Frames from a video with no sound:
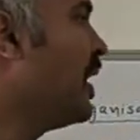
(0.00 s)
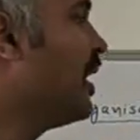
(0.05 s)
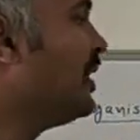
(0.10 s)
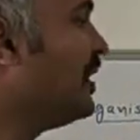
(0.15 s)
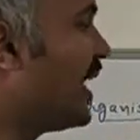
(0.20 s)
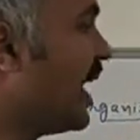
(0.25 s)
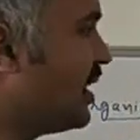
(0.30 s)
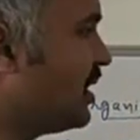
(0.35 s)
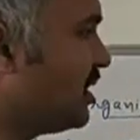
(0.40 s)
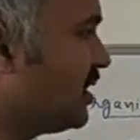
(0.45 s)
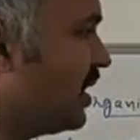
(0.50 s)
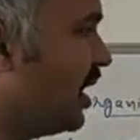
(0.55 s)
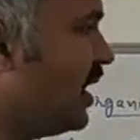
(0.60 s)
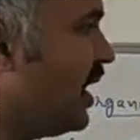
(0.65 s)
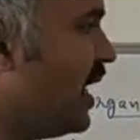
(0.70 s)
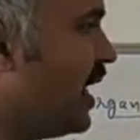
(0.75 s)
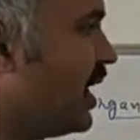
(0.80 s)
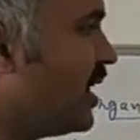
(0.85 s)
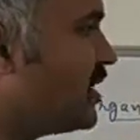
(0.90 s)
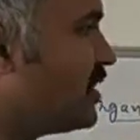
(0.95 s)
that
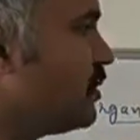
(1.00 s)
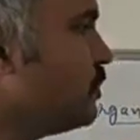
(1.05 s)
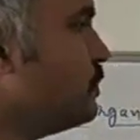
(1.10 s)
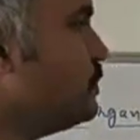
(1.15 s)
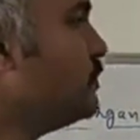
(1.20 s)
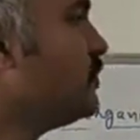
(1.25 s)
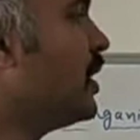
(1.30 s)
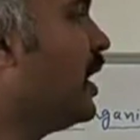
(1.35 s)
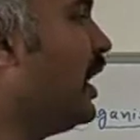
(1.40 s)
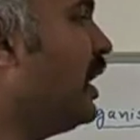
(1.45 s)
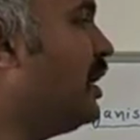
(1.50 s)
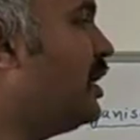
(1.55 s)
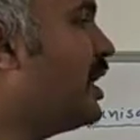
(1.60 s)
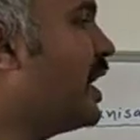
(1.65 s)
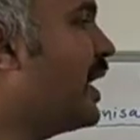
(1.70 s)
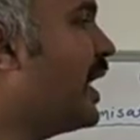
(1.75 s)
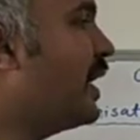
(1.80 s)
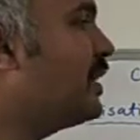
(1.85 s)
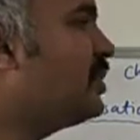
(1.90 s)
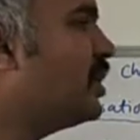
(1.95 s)
studies
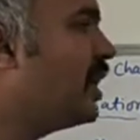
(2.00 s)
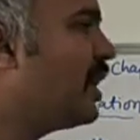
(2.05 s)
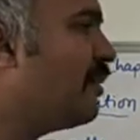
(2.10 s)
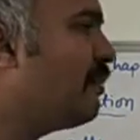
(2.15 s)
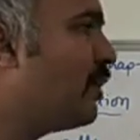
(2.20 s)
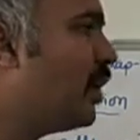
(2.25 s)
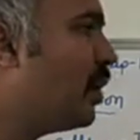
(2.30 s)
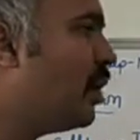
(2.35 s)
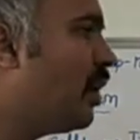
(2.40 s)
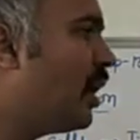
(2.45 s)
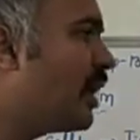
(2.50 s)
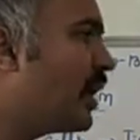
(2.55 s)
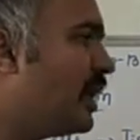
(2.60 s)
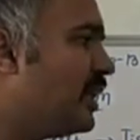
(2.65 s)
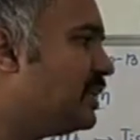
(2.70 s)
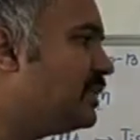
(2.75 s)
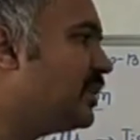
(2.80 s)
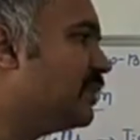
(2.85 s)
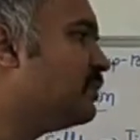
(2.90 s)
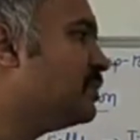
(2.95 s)
interaction among
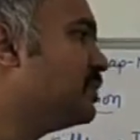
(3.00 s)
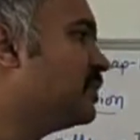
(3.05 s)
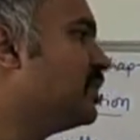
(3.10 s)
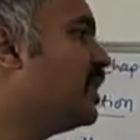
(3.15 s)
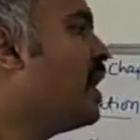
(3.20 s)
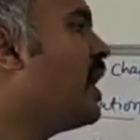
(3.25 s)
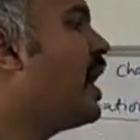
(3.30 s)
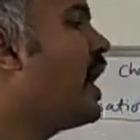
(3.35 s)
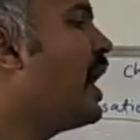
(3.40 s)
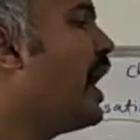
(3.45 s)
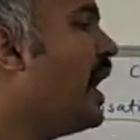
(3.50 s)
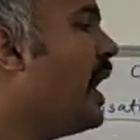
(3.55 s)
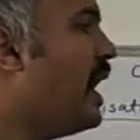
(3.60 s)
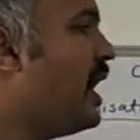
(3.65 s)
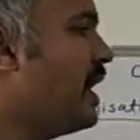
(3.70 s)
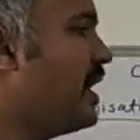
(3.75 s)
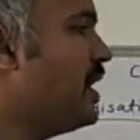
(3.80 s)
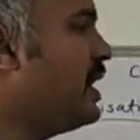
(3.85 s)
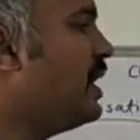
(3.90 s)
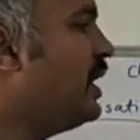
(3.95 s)
organisms
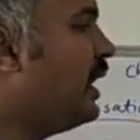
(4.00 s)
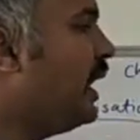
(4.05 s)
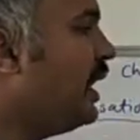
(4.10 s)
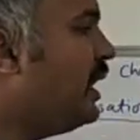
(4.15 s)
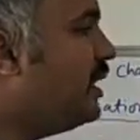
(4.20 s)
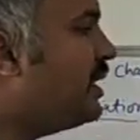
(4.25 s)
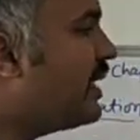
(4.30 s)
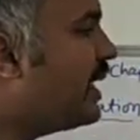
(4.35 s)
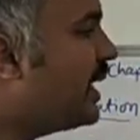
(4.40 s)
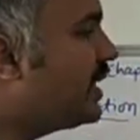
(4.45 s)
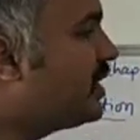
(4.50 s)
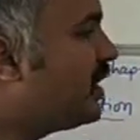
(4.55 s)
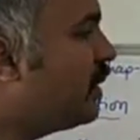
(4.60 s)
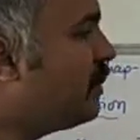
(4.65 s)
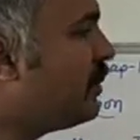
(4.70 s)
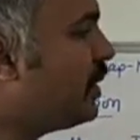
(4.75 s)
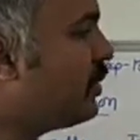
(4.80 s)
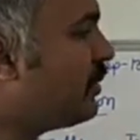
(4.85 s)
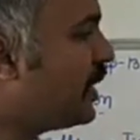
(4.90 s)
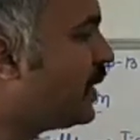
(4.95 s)
and interaction
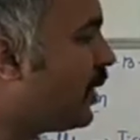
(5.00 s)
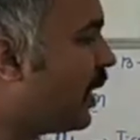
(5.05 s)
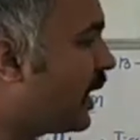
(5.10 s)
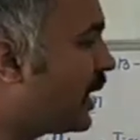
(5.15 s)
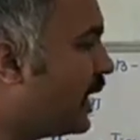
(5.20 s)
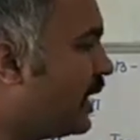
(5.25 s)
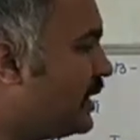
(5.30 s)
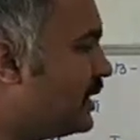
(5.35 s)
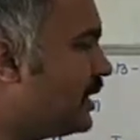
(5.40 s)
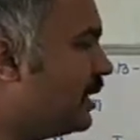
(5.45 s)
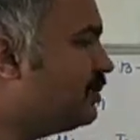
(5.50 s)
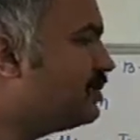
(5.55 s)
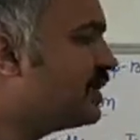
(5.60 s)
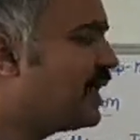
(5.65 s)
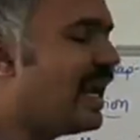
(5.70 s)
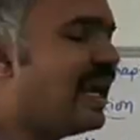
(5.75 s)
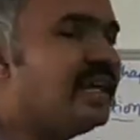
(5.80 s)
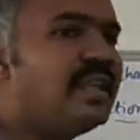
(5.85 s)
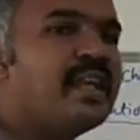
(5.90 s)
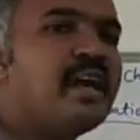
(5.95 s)
between organisms
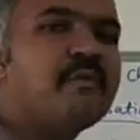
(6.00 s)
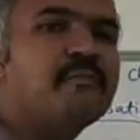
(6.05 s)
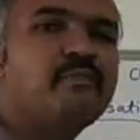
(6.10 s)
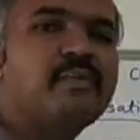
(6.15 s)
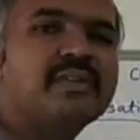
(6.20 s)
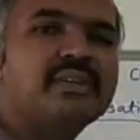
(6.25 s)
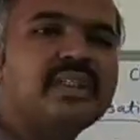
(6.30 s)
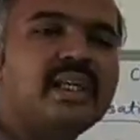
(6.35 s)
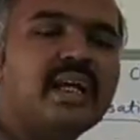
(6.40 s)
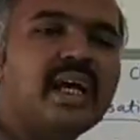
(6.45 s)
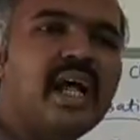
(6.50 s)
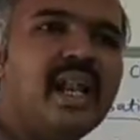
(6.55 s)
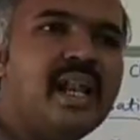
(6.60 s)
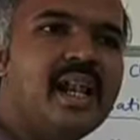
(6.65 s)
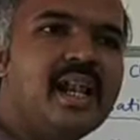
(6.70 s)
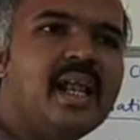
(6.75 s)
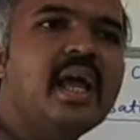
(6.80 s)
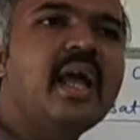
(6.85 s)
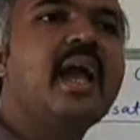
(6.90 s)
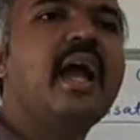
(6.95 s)
and their
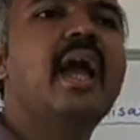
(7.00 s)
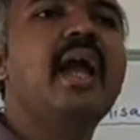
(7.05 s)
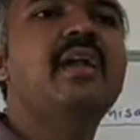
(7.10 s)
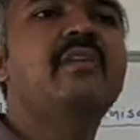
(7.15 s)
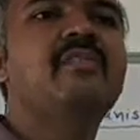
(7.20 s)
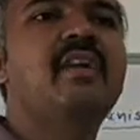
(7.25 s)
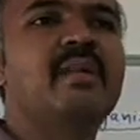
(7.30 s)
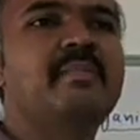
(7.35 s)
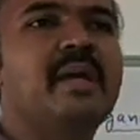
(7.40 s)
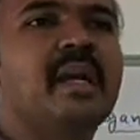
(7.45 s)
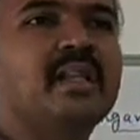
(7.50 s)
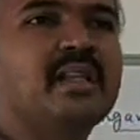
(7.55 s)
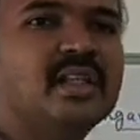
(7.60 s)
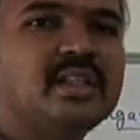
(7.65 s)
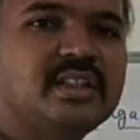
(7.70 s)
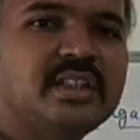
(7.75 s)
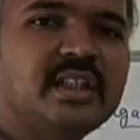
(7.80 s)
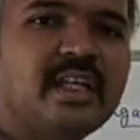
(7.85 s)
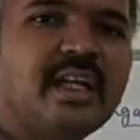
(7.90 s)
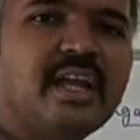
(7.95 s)
physical environment. This
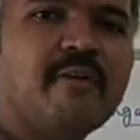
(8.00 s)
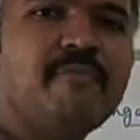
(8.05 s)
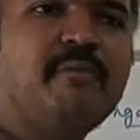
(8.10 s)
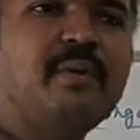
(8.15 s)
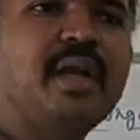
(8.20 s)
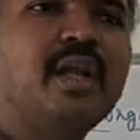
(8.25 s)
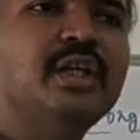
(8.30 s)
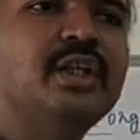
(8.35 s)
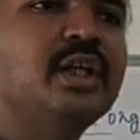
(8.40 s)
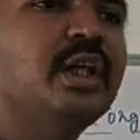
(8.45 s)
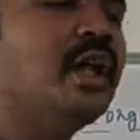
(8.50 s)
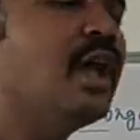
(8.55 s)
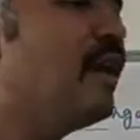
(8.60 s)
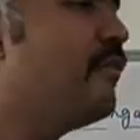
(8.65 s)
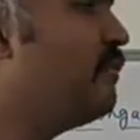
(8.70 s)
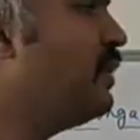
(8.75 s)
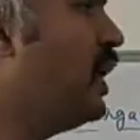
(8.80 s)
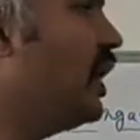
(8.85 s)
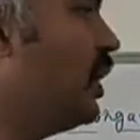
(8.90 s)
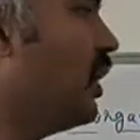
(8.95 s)
is the definition
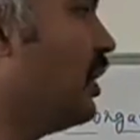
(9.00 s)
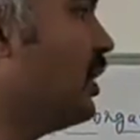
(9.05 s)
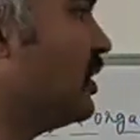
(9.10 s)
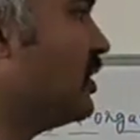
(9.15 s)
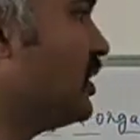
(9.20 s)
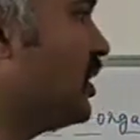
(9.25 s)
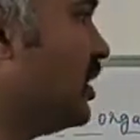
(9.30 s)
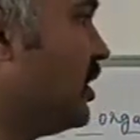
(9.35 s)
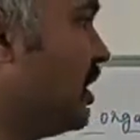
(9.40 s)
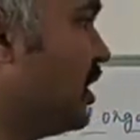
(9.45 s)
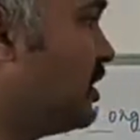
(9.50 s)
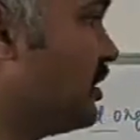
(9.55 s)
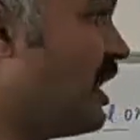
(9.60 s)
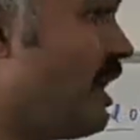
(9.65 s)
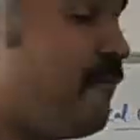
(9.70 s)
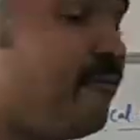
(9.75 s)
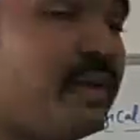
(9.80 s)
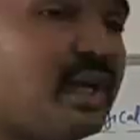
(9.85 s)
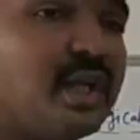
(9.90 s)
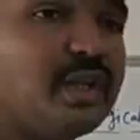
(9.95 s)
of ecology. This is
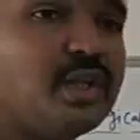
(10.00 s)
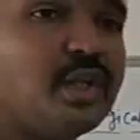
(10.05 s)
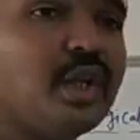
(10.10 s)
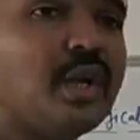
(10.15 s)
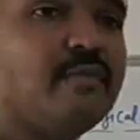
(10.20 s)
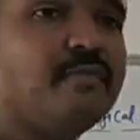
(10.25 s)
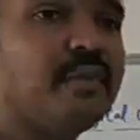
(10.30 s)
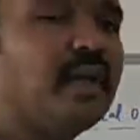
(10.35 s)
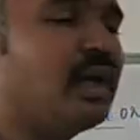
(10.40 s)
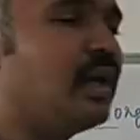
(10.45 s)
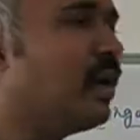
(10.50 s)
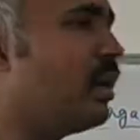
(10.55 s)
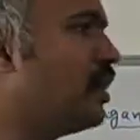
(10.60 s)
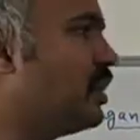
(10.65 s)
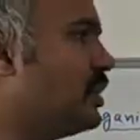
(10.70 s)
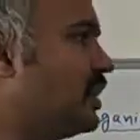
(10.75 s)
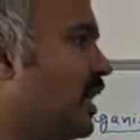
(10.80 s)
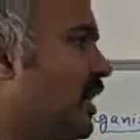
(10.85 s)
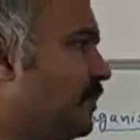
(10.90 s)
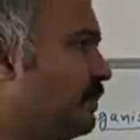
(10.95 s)
definition of
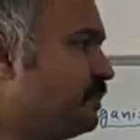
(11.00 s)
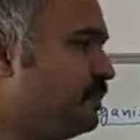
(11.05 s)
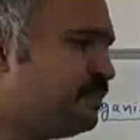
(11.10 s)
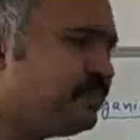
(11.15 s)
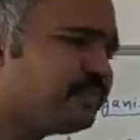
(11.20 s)
ecology.